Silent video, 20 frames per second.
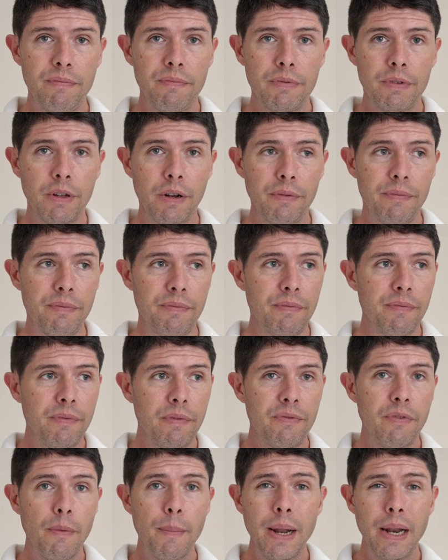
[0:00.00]
sort of
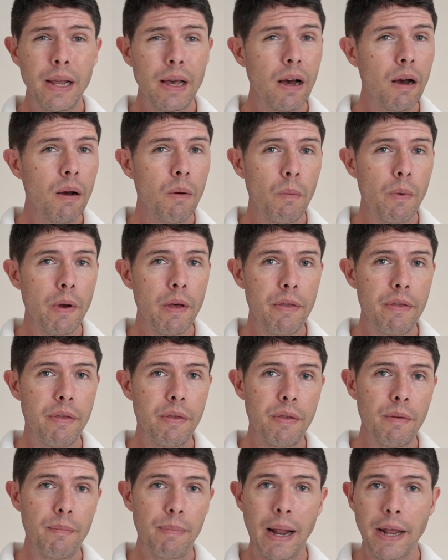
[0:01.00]
familiar
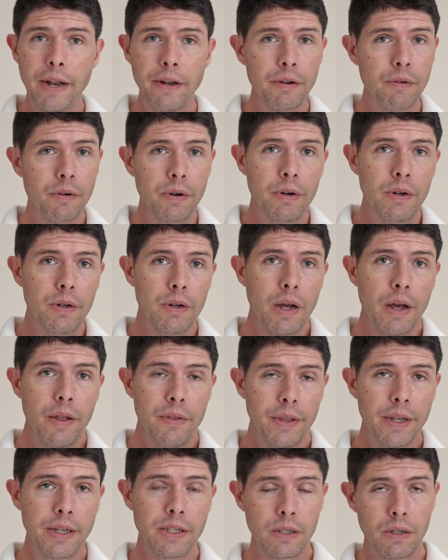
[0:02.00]
with Blender
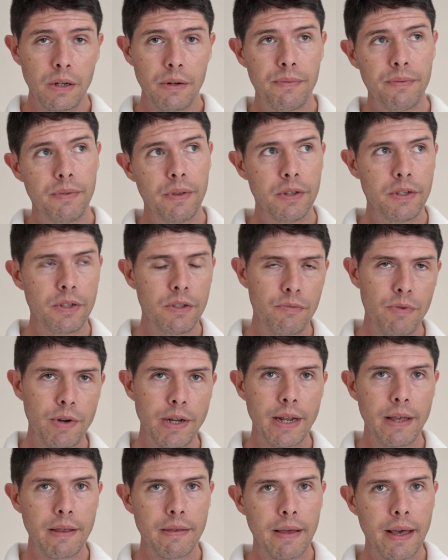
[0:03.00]
and this
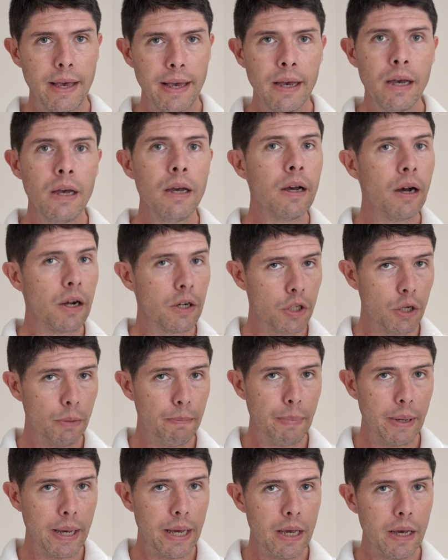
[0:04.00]
3D thing. I
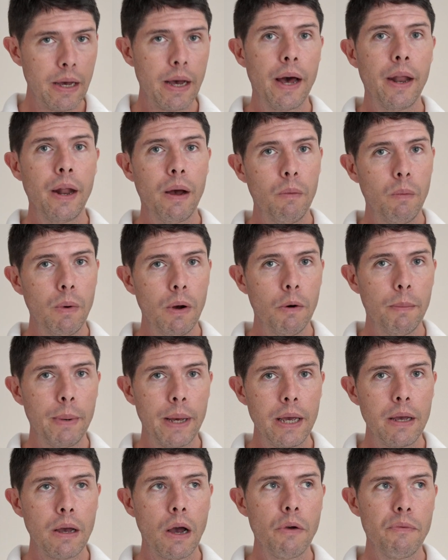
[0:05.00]
should be, and I will
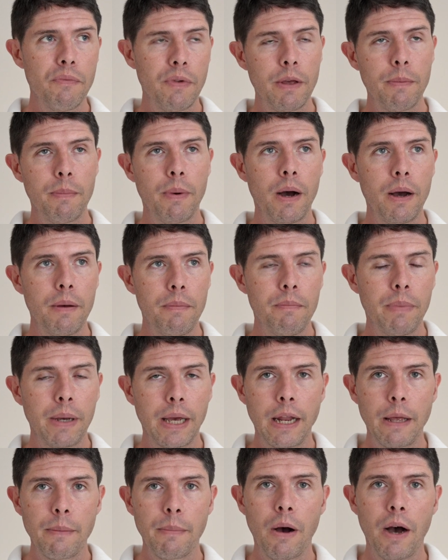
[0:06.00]
be, hopefully by
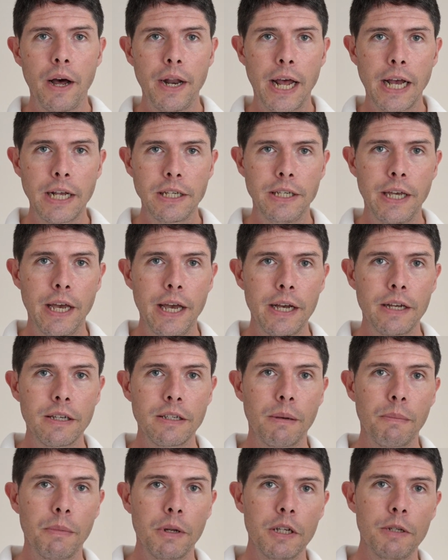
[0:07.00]
beginning part of next year,
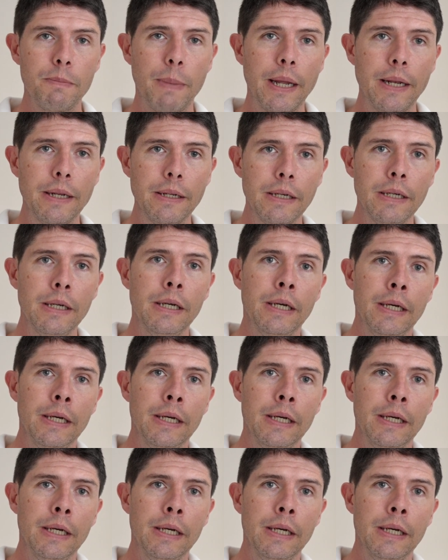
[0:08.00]
because I'm going to spend